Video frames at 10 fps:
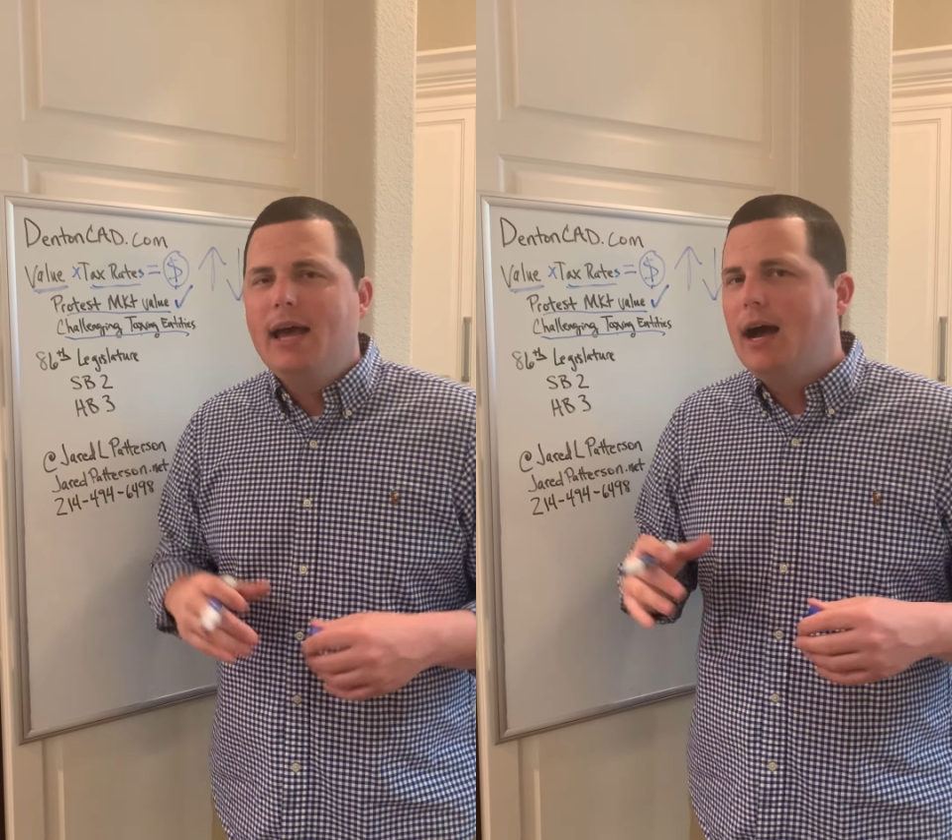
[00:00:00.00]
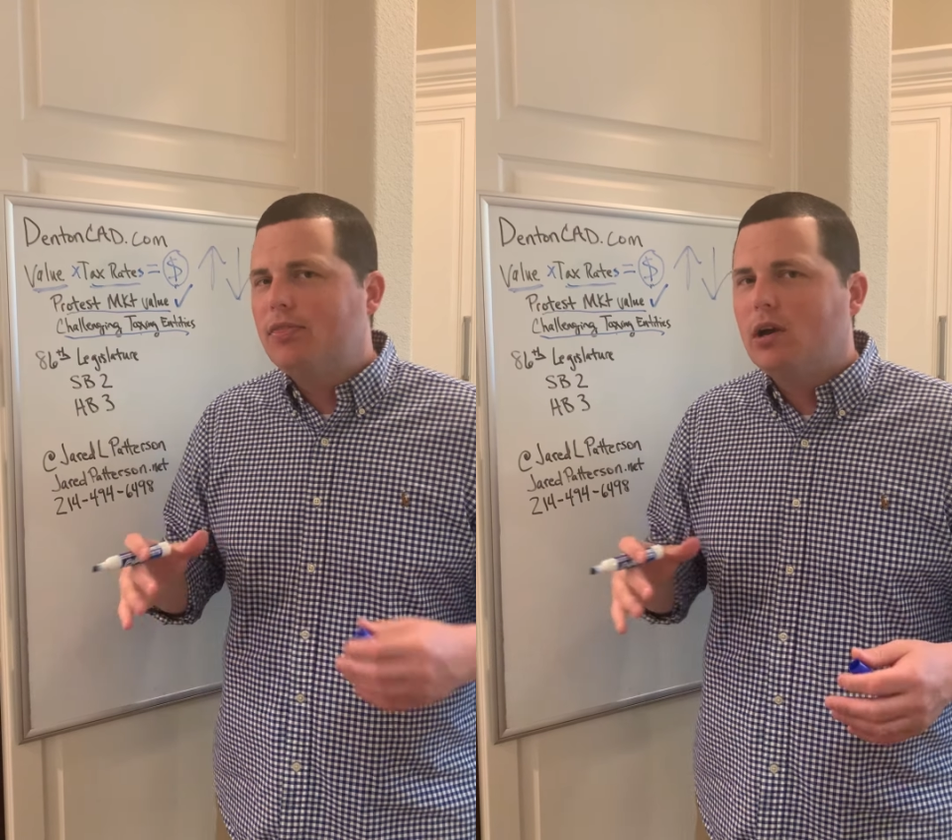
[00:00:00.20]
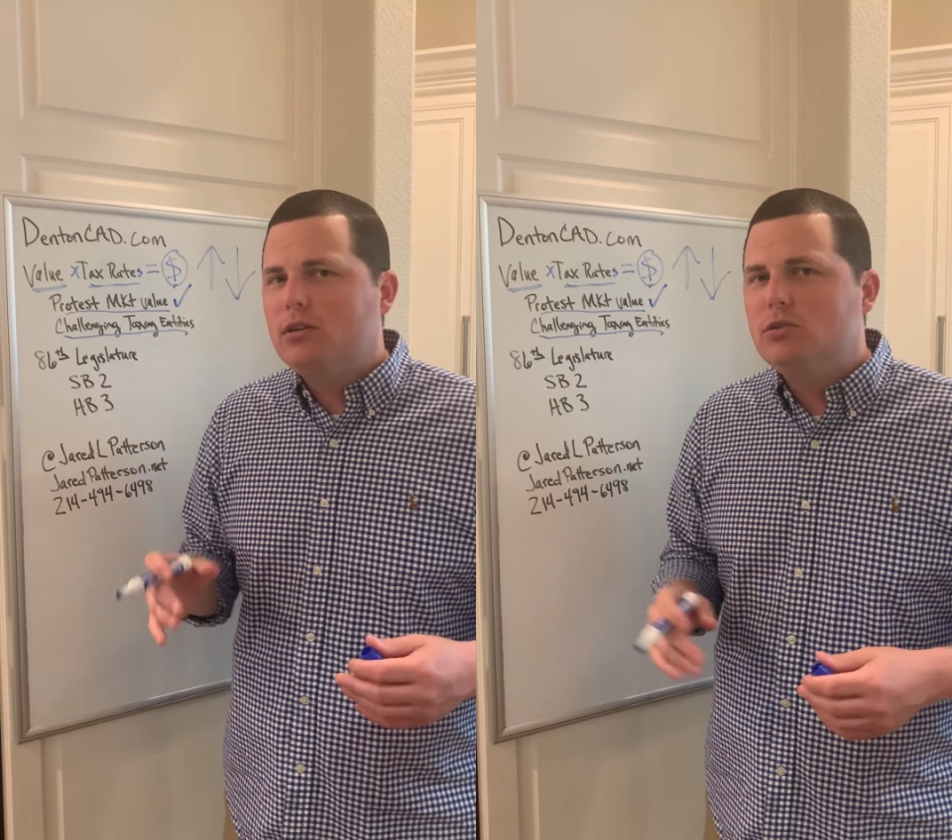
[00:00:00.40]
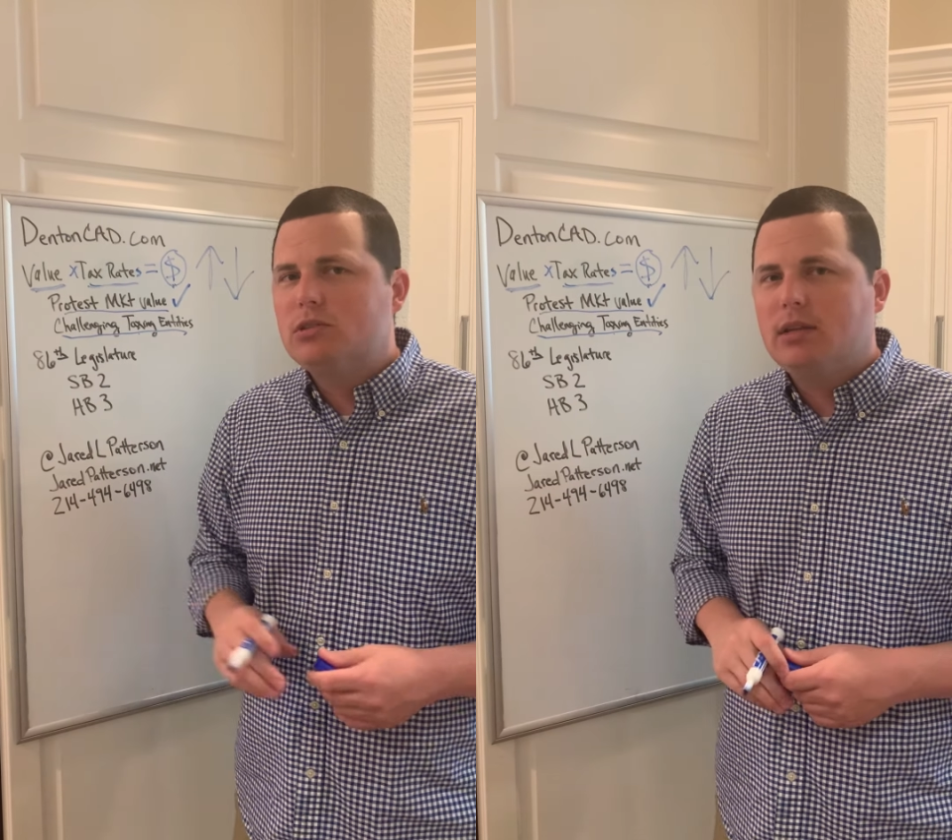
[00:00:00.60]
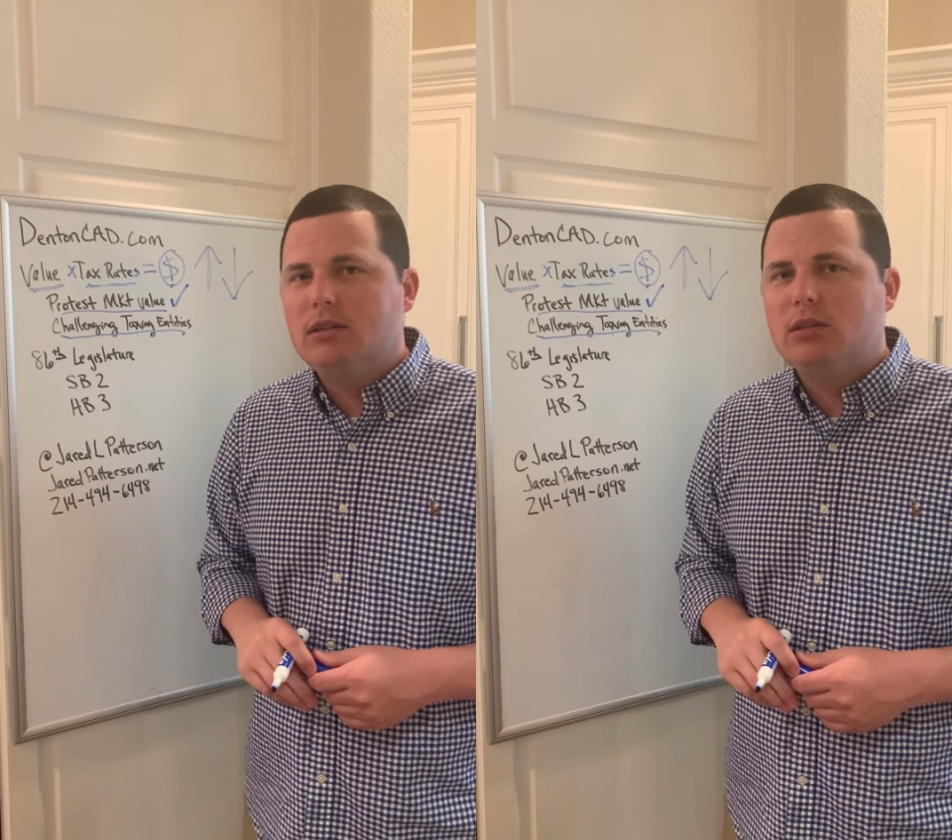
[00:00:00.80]
I thought you
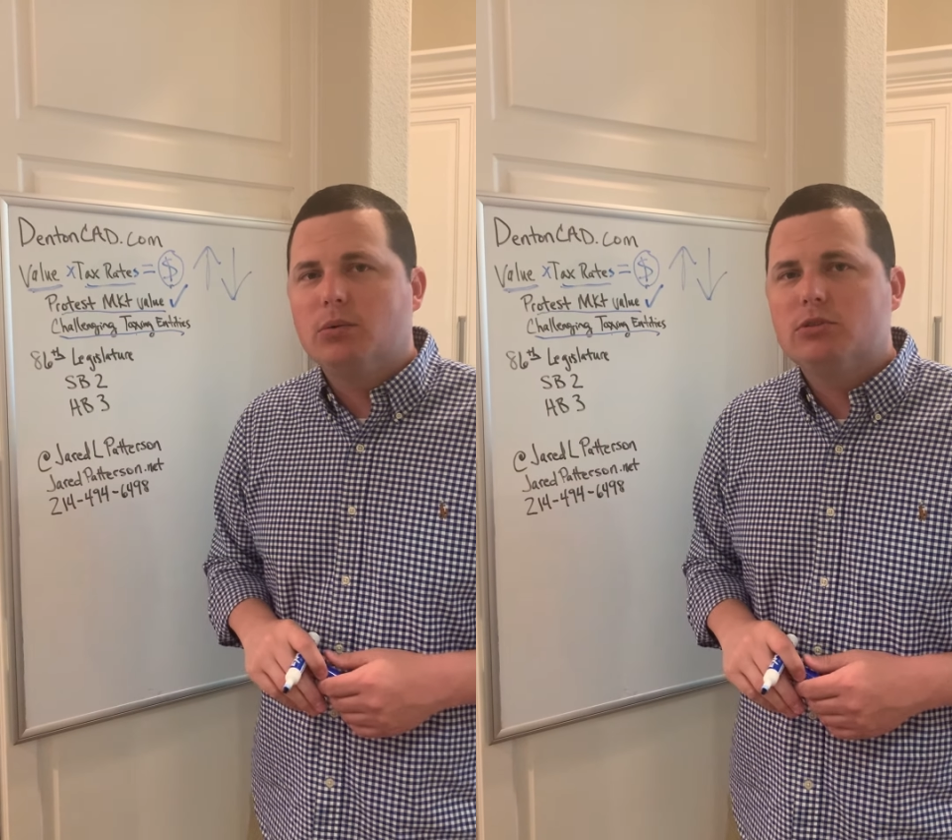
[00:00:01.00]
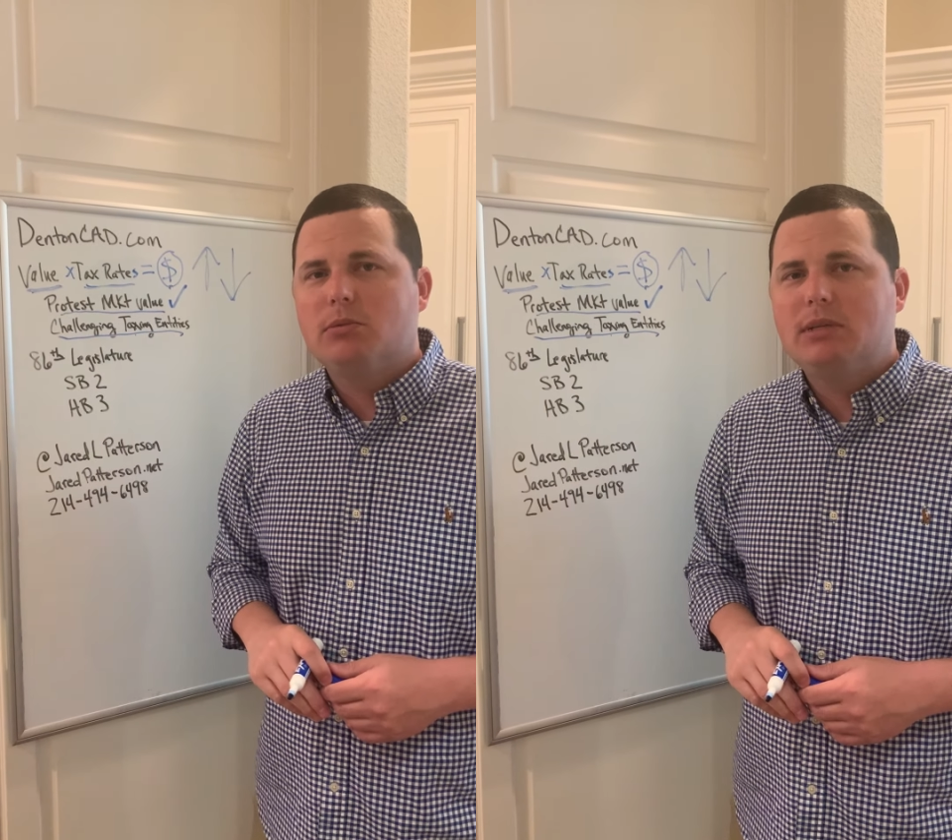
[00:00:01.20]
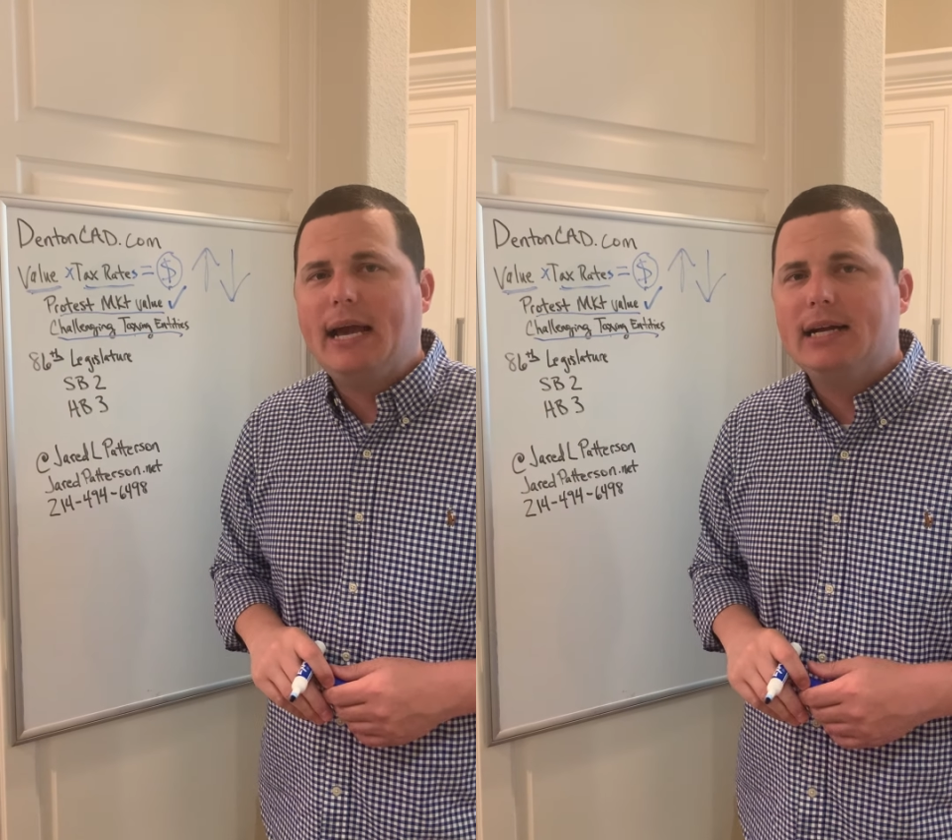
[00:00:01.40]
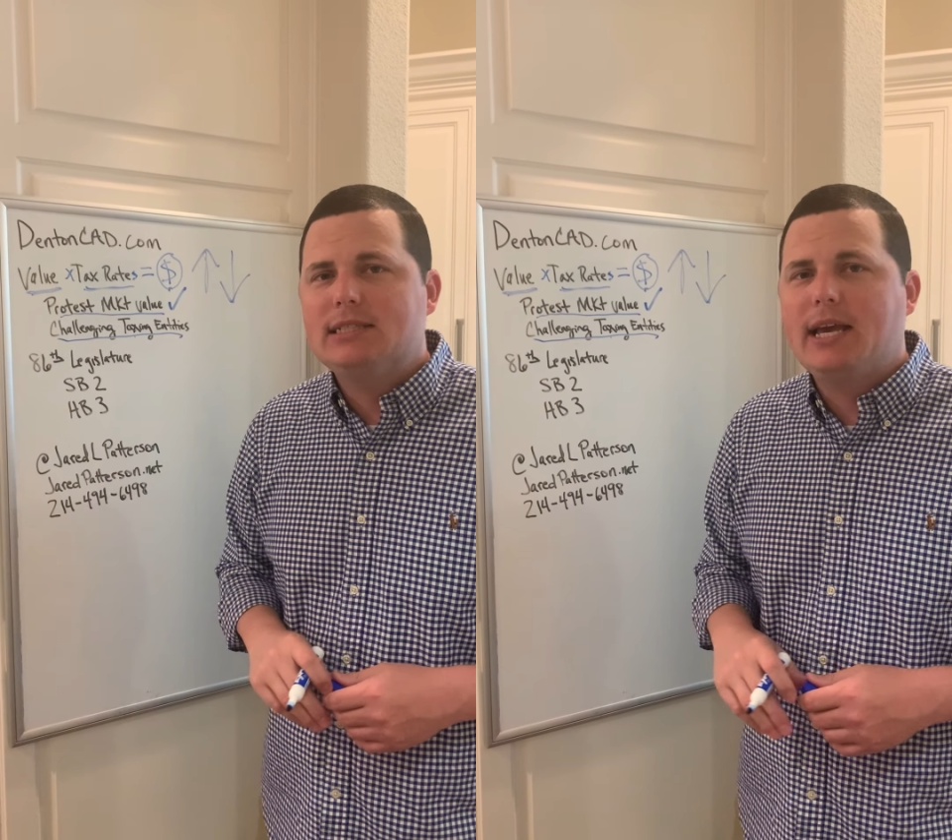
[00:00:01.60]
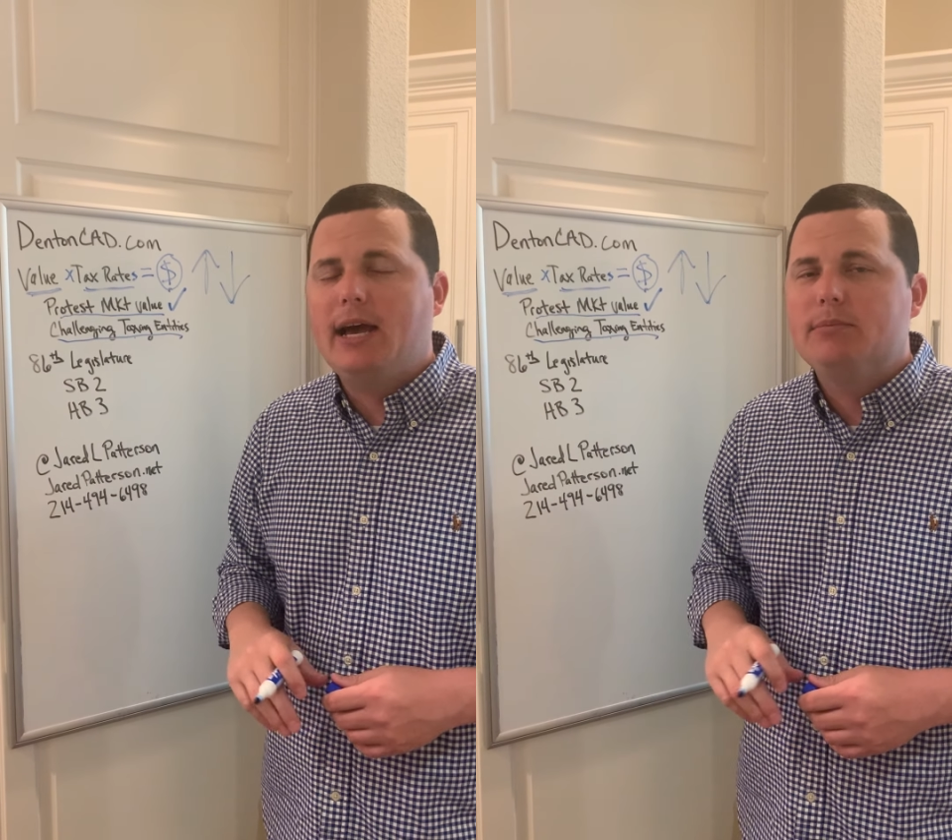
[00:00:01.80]
said that there were some tax
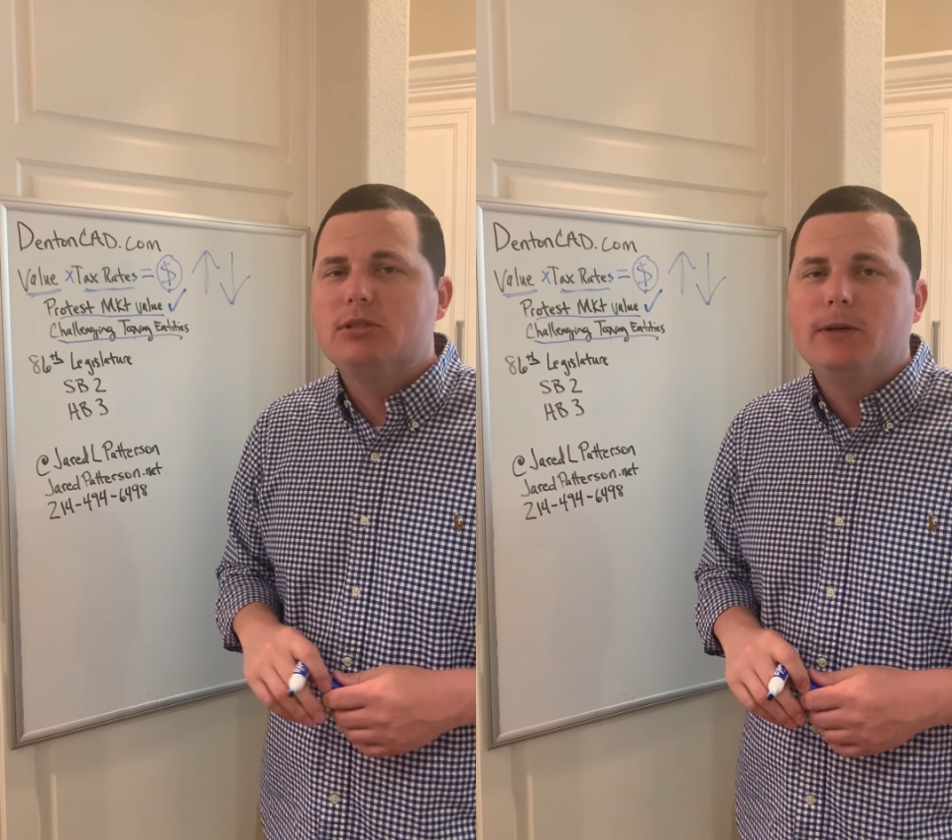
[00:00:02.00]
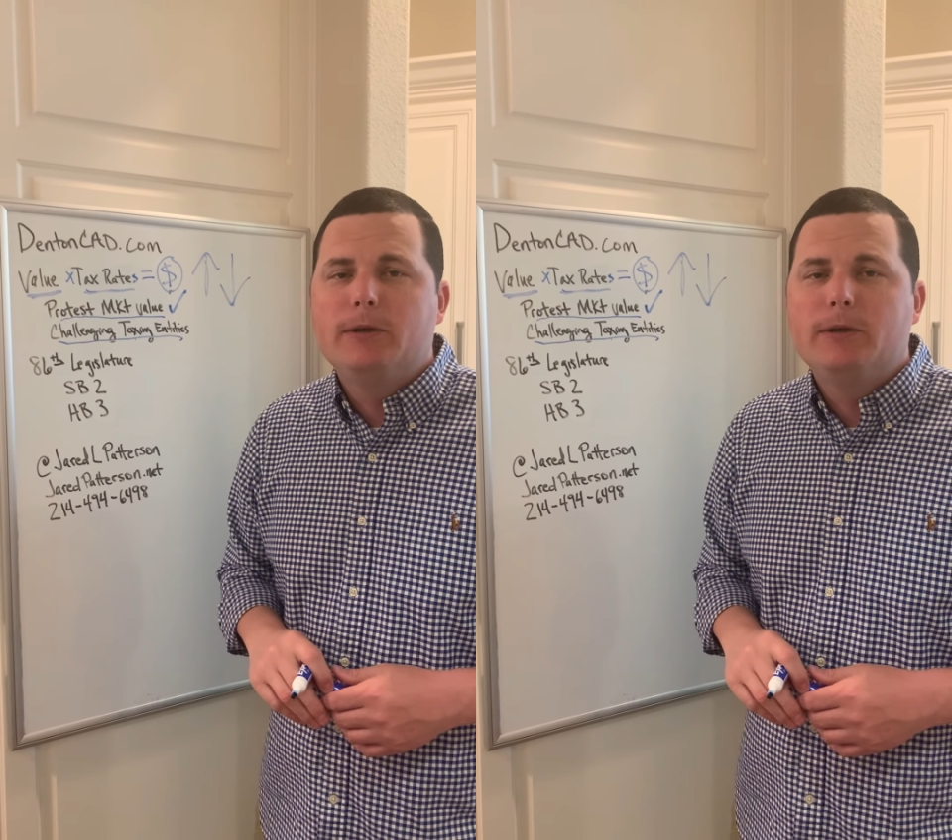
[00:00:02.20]
caps.